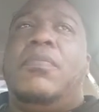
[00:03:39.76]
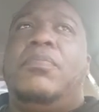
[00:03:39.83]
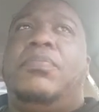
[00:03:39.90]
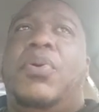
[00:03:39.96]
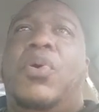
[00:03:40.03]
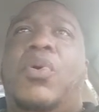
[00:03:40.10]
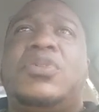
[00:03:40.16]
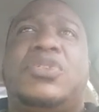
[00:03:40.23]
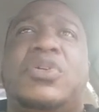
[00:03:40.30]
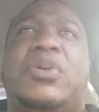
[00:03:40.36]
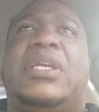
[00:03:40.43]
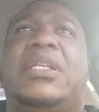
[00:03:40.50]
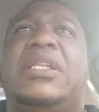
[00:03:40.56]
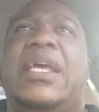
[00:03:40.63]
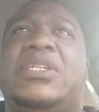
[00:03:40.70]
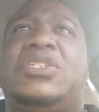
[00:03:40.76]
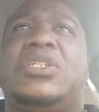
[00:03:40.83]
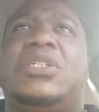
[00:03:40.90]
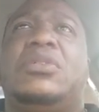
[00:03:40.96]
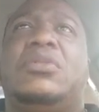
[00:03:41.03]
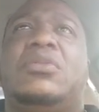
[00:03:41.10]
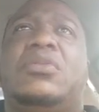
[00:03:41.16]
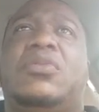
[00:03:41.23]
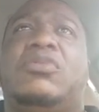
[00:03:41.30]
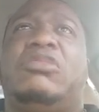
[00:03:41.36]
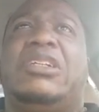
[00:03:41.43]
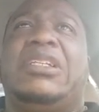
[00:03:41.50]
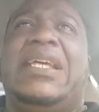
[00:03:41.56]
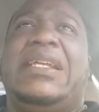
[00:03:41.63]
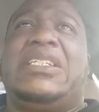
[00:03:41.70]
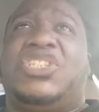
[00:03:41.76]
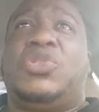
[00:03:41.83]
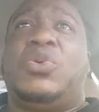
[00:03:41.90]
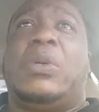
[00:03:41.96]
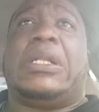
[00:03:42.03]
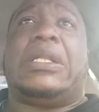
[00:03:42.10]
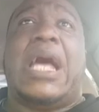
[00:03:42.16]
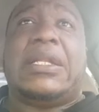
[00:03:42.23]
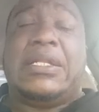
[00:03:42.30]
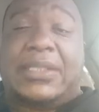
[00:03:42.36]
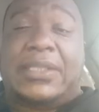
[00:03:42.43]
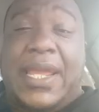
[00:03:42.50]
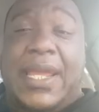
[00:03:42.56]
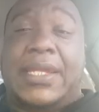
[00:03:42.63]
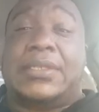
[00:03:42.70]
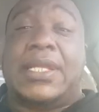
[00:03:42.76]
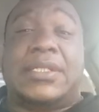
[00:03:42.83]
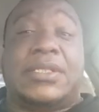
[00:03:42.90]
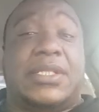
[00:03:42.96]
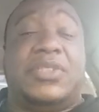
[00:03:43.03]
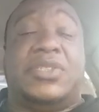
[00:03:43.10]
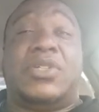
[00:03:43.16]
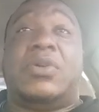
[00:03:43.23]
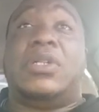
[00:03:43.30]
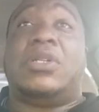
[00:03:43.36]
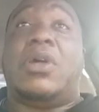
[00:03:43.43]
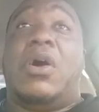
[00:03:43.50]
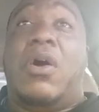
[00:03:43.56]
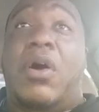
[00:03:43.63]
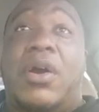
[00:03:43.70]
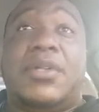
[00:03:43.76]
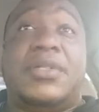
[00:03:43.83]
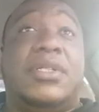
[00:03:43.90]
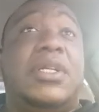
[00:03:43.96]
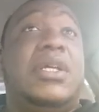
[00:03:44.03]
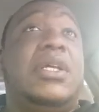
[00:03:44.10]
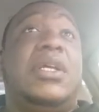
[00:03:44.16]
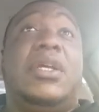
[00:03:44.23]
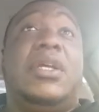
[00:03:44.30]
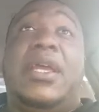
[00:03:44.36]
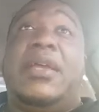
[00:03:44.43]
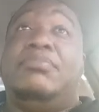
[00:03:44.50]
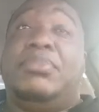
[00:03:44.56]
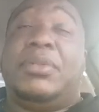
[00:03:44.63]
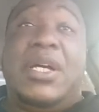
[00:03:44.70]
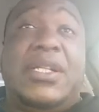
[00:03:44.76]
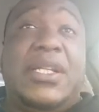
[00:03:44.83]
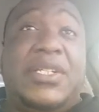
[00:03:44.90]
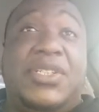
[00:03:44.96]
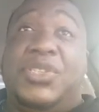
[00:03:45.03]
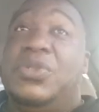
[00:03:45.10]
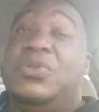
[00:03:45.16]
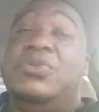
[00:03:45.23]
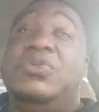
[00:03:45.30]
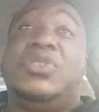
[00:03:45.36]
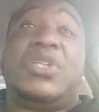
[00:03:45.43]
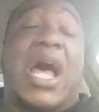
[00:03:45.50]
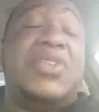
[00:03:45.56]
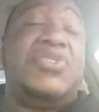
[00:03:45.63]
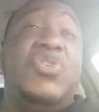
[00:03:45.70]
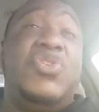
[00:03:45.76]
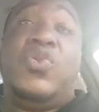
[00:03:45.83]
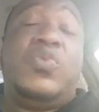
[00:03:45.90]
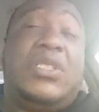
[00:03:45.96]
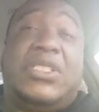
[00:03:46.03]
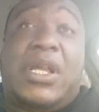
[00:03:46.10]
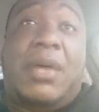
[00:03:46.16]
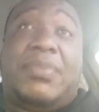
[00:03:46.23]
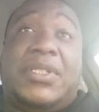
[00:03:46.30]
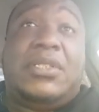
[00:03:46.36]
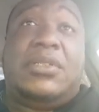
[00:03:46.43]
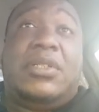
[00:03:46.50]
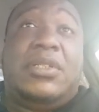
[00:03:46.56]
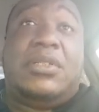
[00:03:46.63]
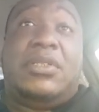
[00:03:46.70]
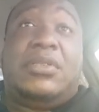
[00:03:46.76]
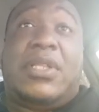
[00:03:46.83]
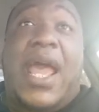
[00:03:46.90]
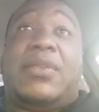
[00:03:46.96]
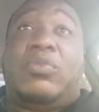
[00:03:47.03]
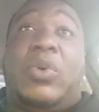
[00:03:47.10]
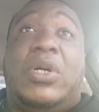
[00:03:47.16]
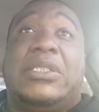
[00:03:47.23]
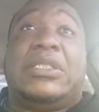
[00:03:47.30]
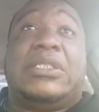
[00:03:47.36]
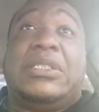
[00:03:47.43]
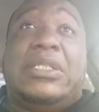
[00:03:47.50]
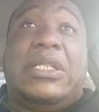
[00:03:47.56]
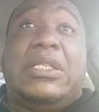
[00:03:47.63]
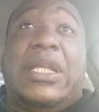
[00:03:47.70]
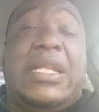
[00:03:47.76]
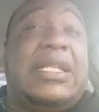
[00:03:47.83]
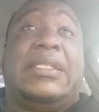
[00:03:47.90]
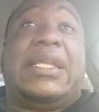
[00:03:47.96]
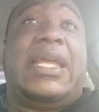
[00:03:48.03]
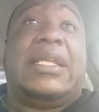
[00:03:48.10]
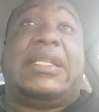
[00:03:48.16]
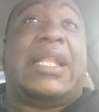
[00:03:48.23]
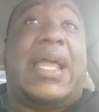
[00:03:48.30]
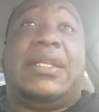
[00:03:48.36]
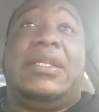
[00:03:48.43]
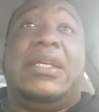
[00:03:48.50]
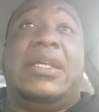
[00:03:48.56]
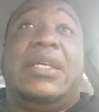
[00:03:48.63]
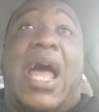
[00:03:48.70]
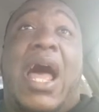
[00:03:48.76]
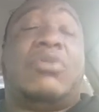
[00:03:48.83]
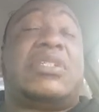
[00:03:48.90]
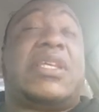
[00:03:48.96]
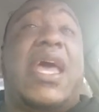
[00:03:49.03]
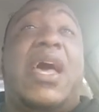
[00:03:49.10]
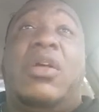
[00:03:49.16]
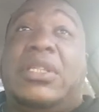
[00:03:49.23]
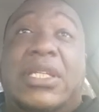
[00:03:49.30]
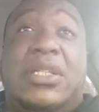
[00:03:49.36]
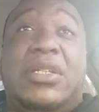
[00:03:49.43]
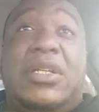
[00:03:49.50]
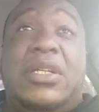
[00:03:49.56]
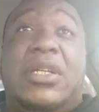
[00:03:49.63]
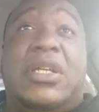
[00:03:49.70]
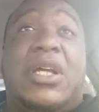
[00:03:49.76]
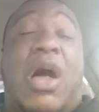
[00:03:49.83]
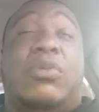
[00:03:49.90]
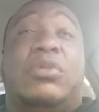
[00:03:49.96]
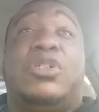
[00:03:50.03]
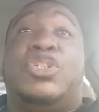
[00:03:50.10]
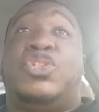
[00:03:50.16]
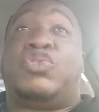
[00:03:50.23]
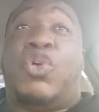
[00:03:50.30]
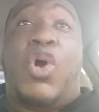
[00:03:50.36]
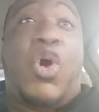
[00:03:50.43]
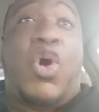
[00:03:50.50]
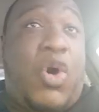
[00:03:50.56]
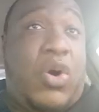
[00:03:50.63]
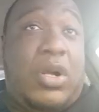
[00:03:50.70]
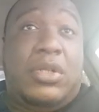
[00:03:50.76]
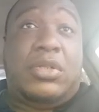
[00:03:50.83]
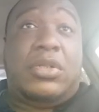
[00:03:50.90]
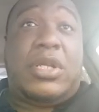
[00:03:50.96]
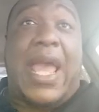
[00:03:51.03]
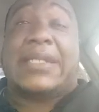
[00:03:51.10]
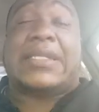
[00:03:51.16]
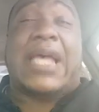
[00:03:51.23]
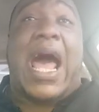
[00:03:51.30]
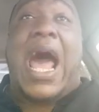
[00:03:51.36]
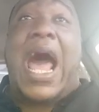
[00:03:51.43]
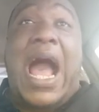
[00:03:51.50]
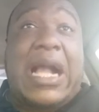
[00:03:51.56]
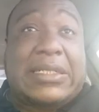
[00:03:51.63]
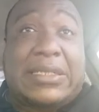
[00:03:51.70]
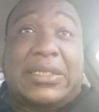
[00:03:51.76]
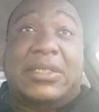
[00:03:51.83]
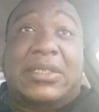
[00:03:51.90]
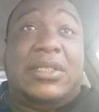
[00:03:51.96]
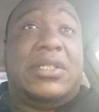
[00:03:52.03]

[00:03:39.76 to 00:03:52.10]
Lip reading: poor circulation relates to a lot of things that's concerning the heart and blood issues. I knew it was something that wasn't anything light. I was healthy. I was strong as an ox.